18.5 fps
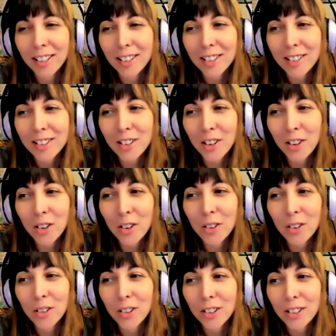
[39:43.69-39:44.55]

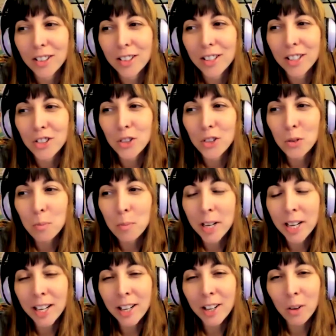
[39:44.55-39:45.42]
So, did you
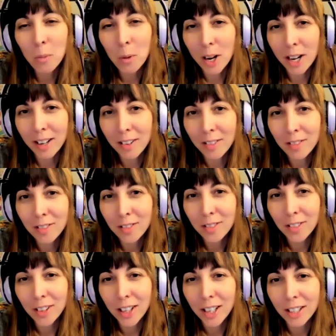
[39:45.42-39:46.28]
meet your wife
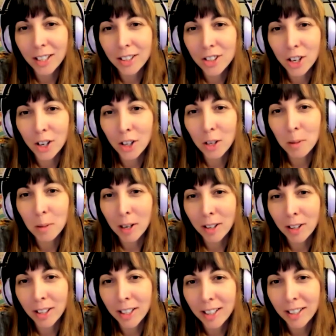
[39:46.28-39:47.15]
on Charlie
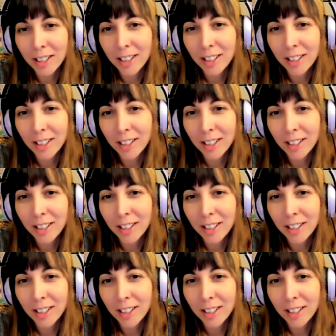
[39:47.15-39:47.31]
Bartlett